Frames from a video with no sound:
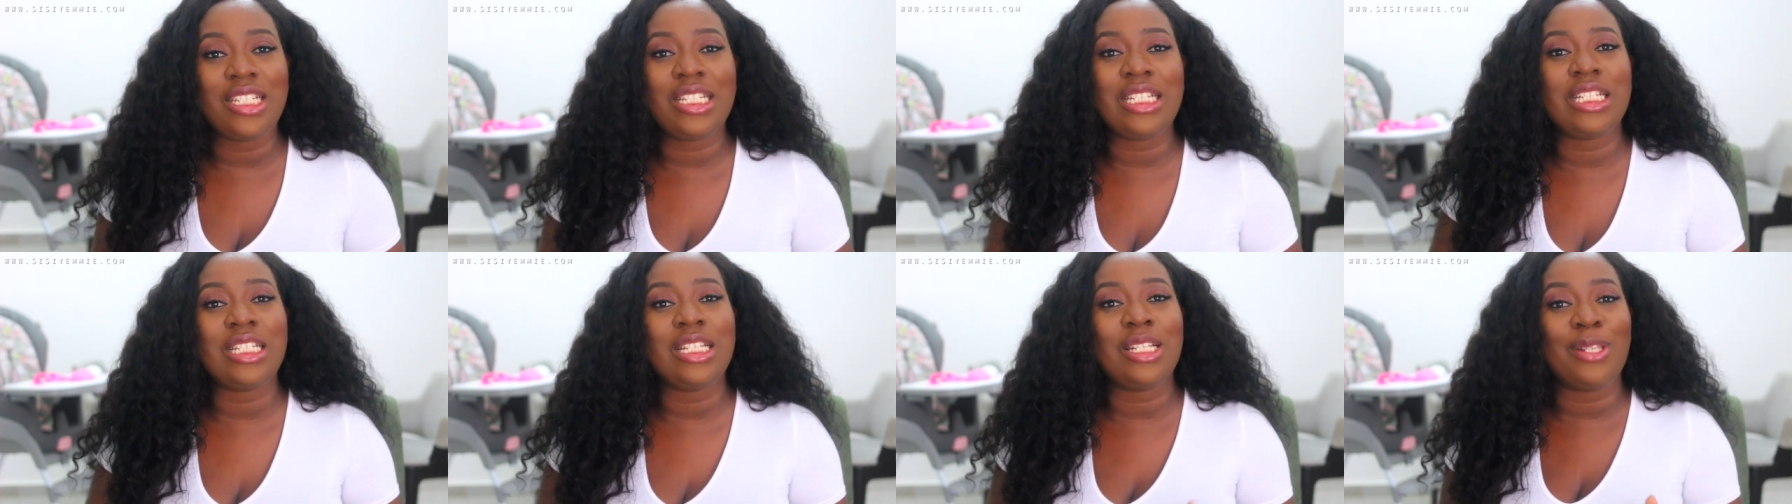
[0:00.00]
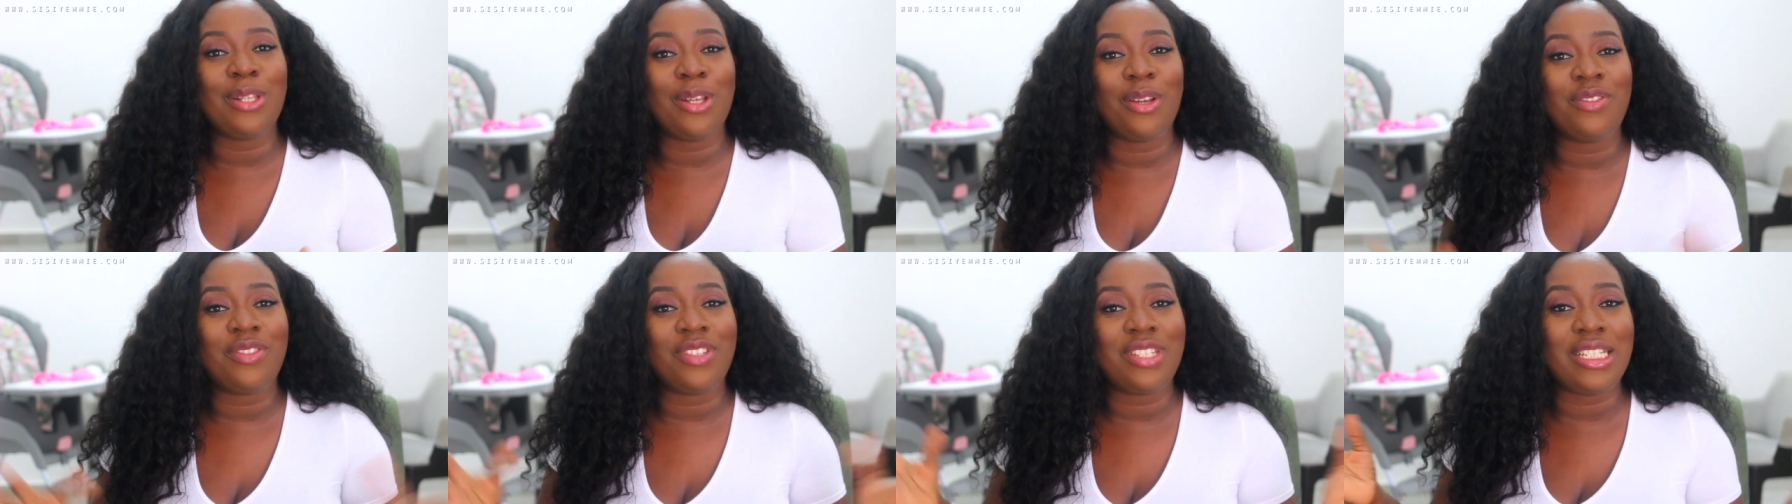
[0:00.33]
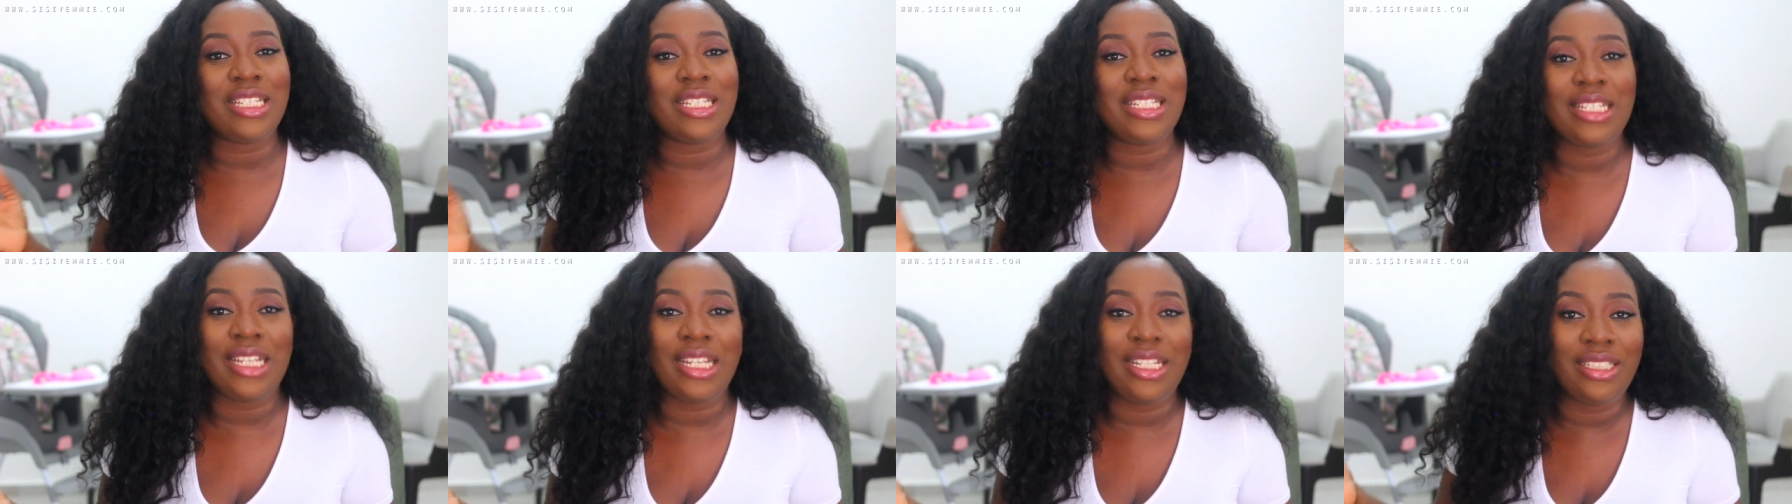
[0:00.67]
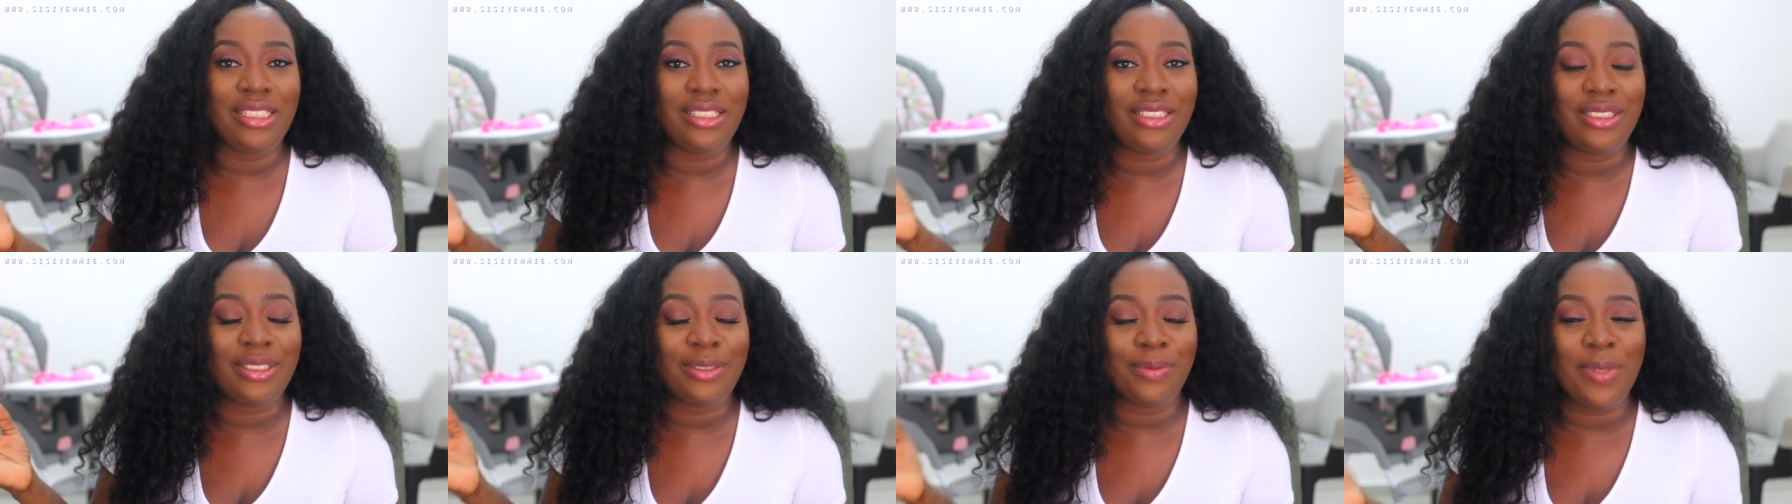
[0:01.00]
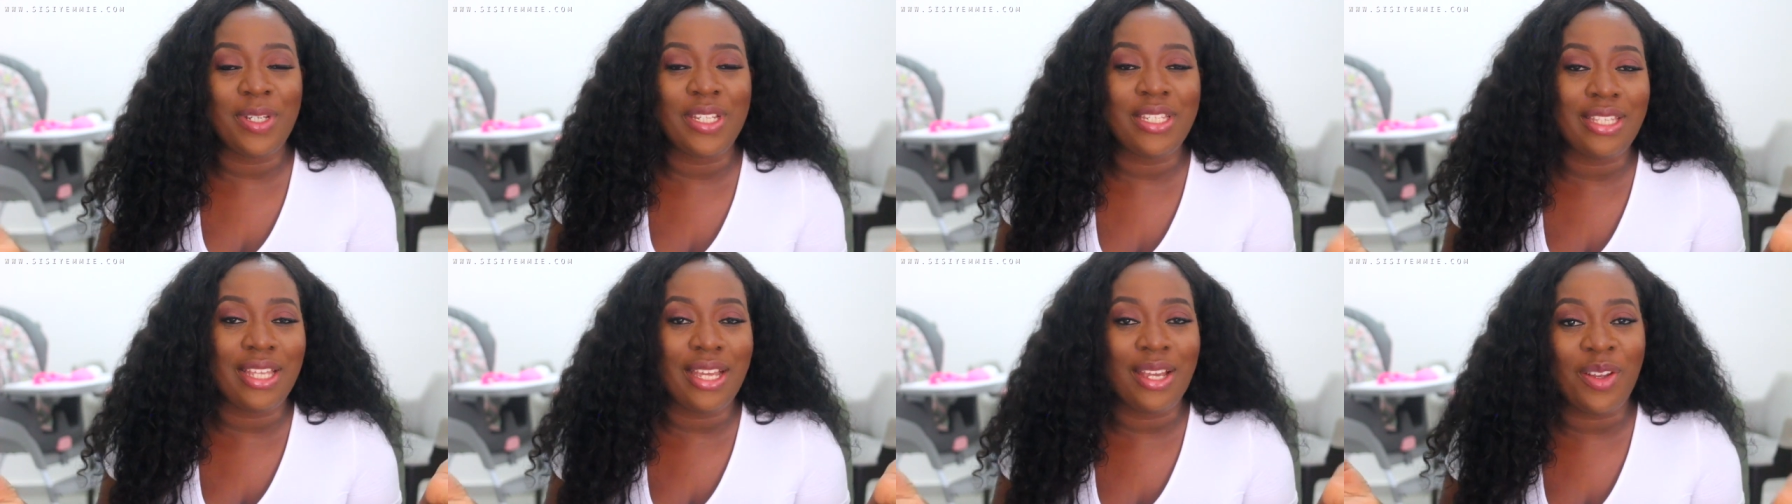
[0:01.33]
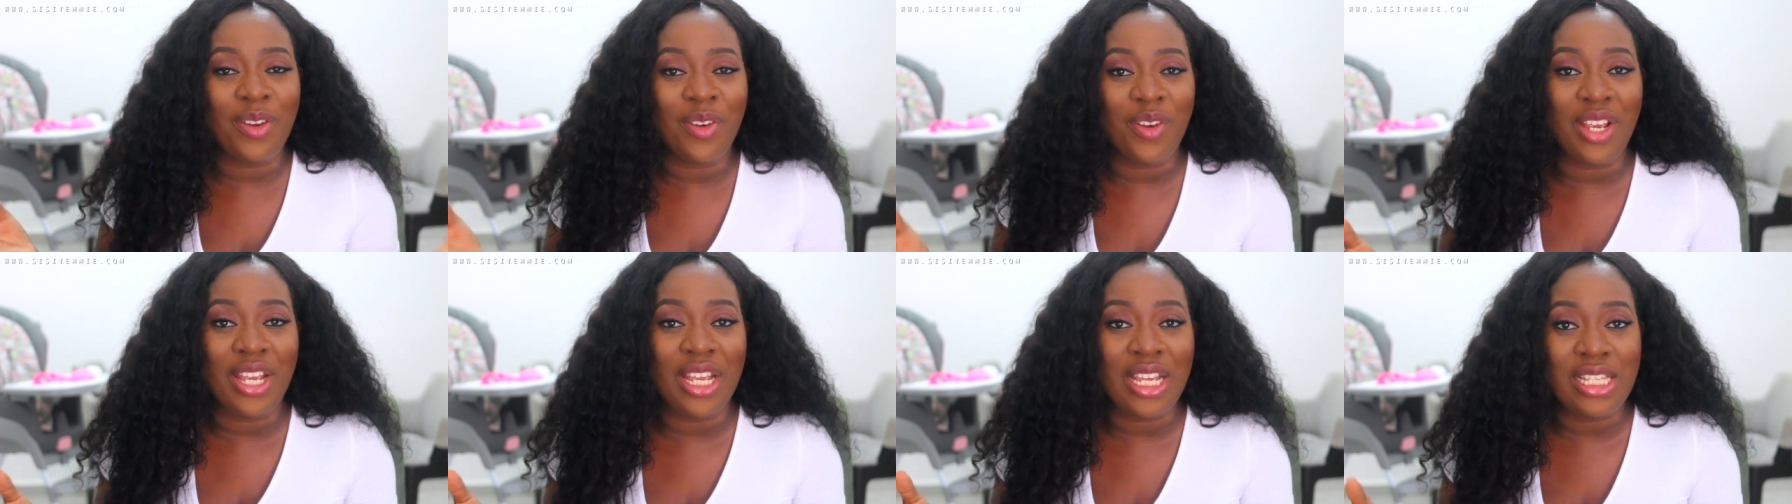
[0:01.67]
she loved the Jaden's
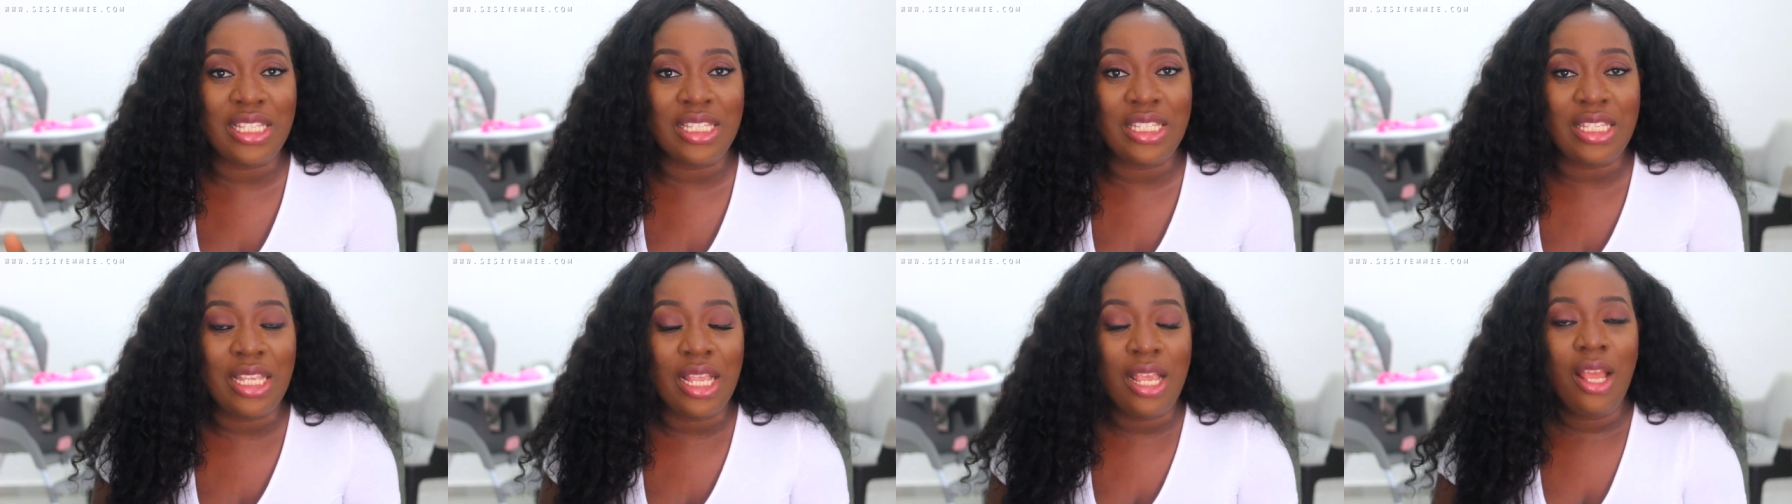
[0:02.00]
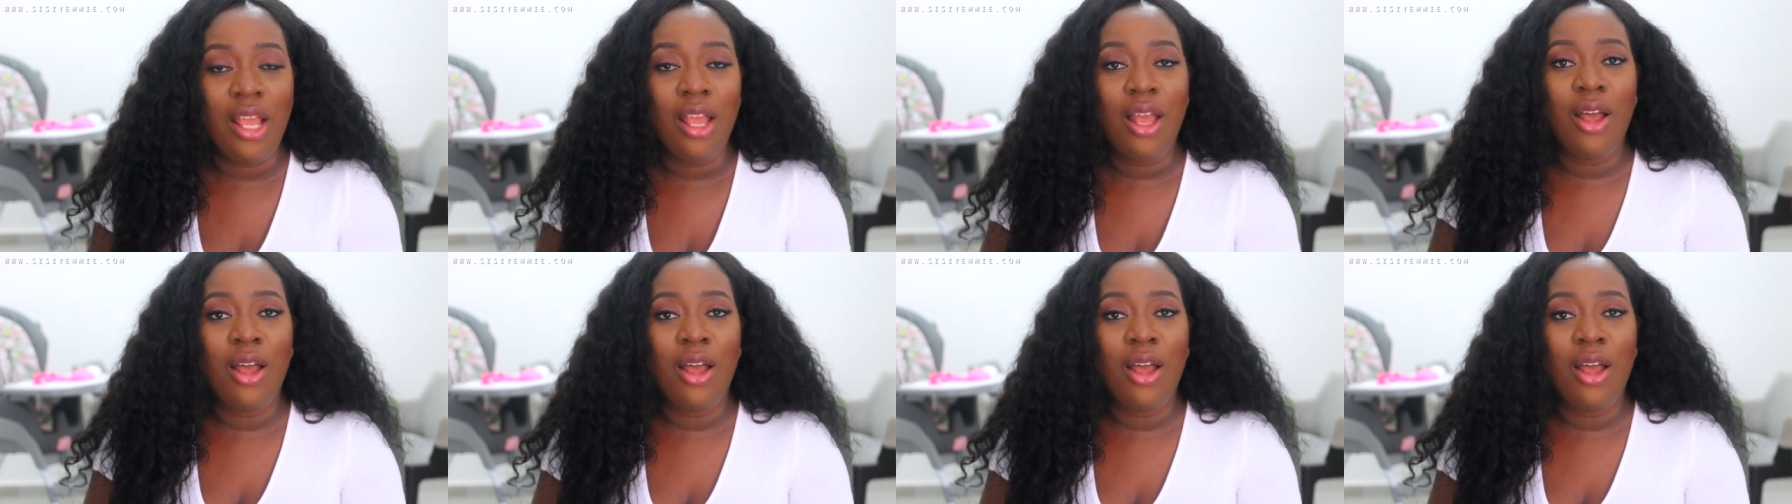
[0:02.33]
Mixer Grains.